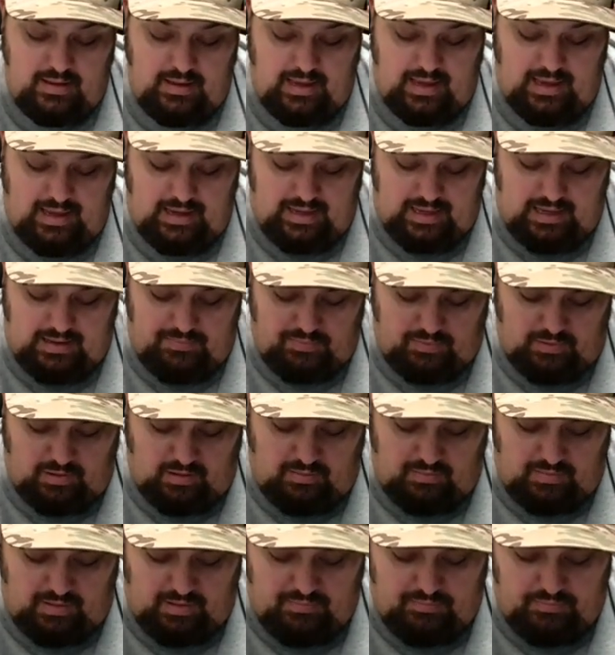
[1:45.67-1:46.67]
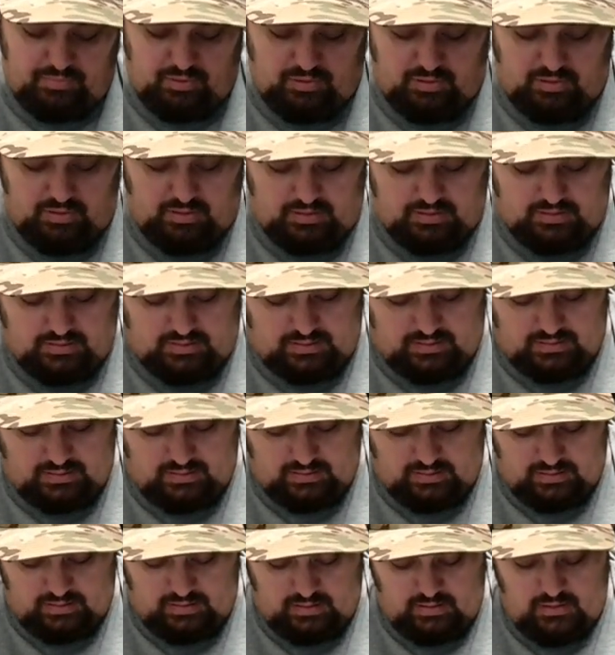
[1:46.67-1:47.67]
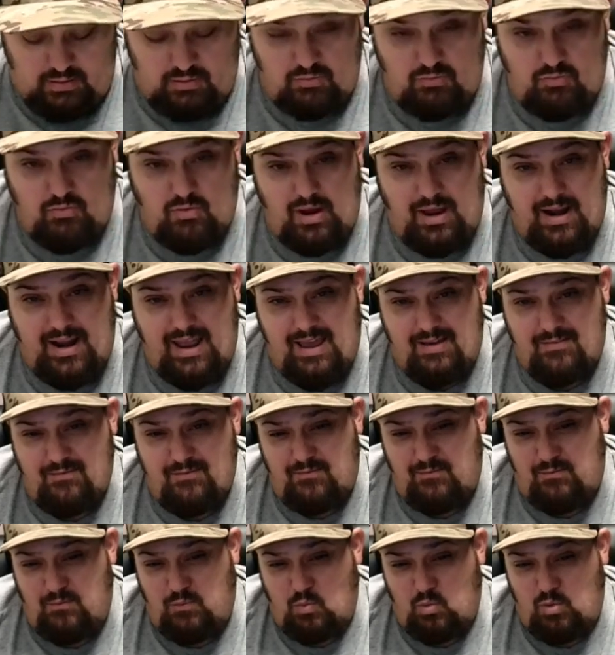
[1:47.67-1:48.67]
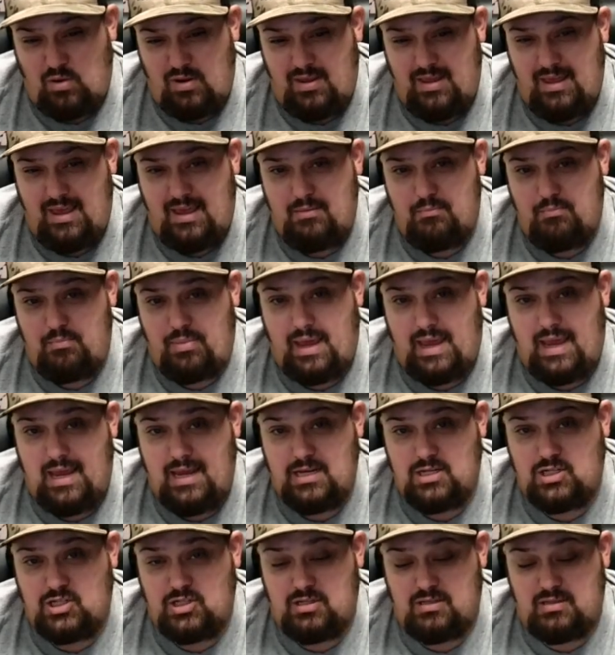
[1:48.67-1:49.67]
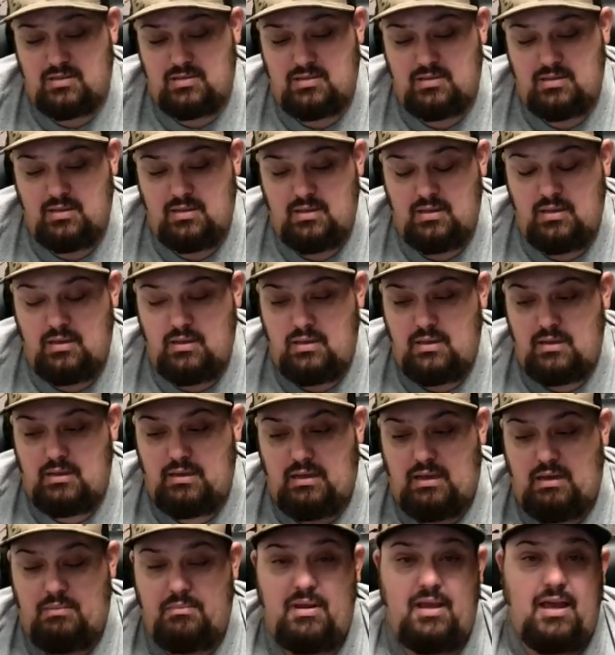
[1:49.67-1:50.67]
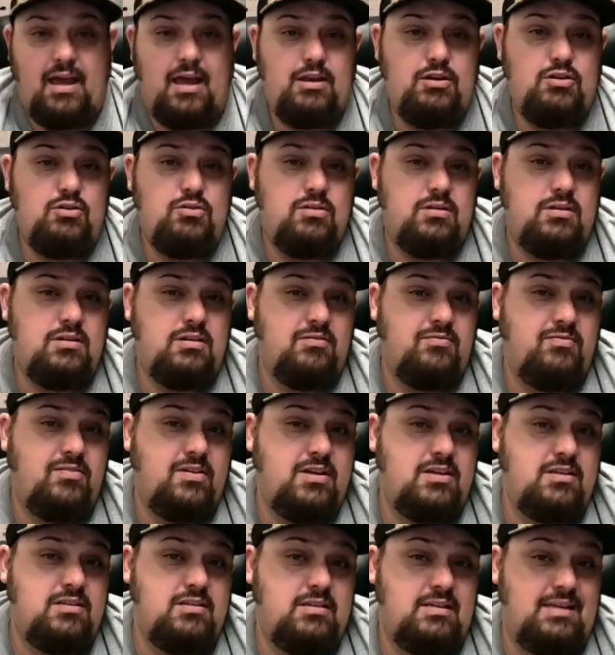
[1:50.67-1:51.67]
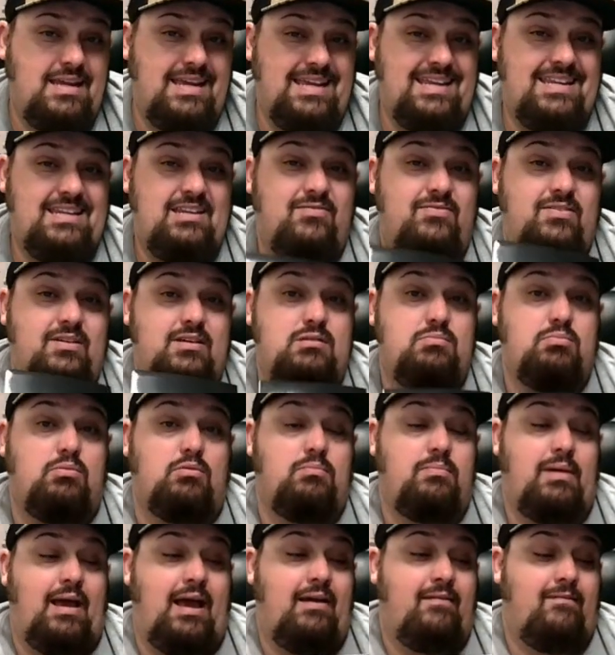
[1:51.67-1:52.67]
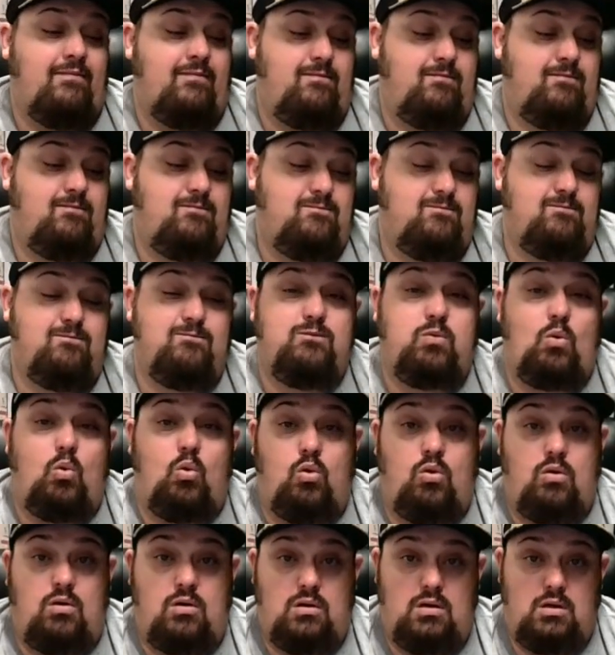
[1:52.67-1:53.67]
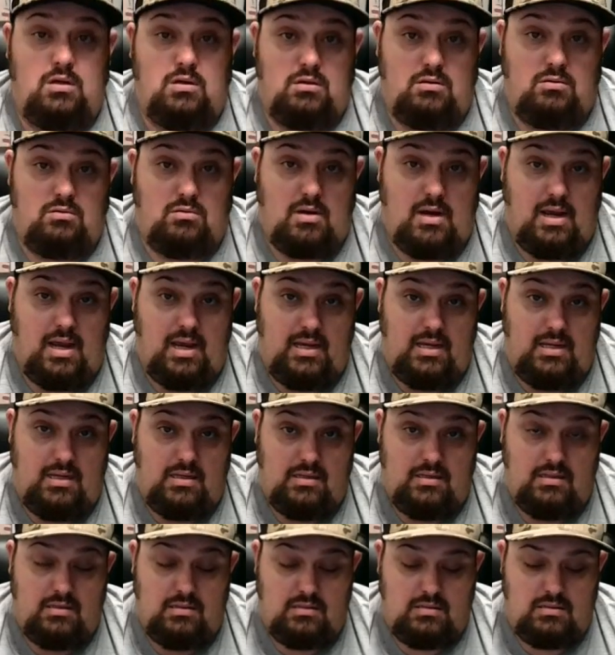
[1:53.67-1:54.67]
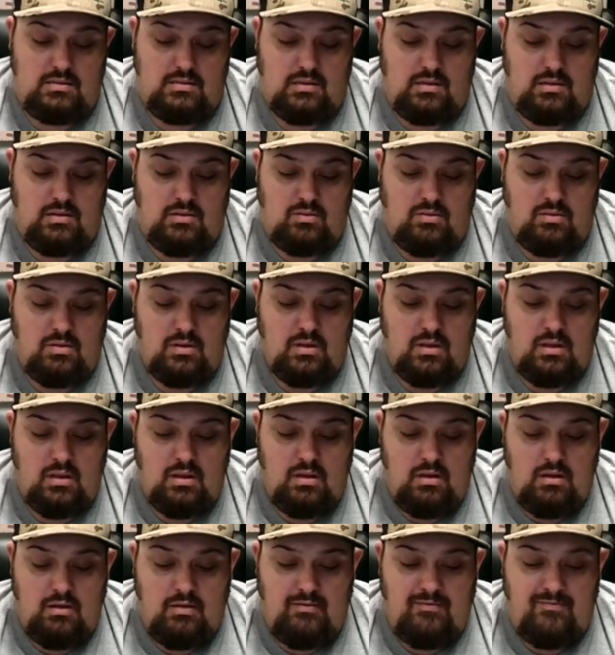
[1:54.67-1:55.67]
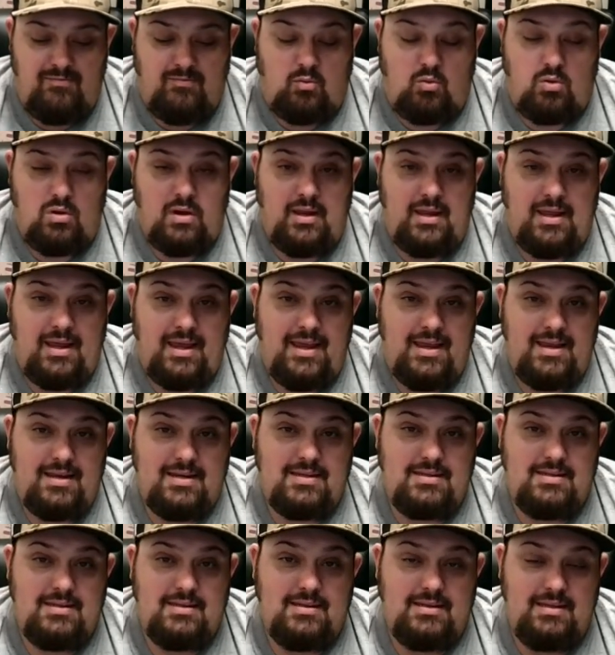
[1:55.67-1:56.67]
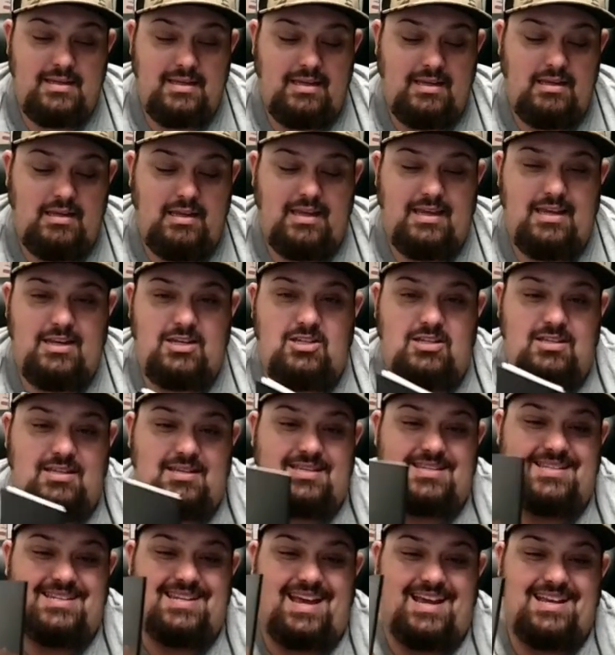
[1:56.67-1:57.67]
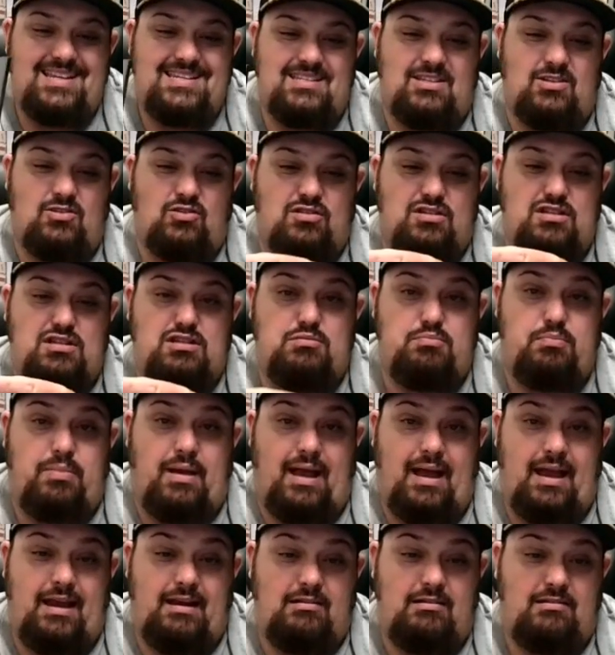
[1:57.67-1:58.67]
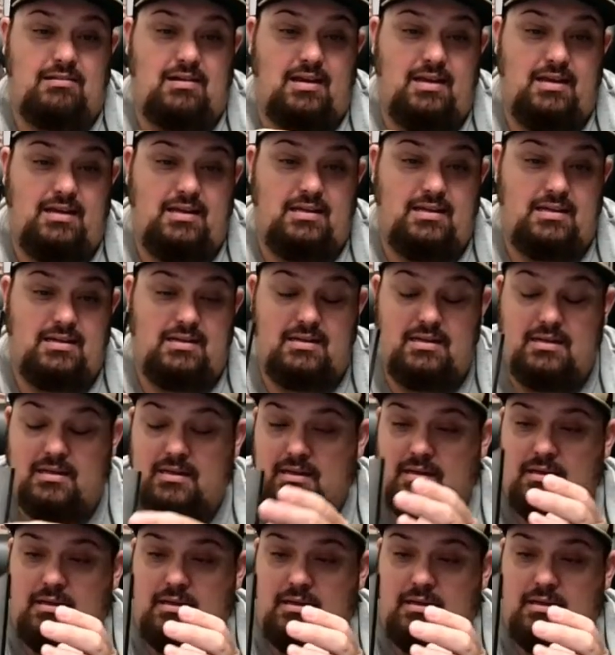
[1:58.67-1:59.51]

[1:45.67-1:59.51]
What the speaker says: I keep all my books right at 48 pages. I'm going to do indivisible by 4, right? So 48, get you this nice little spine right here.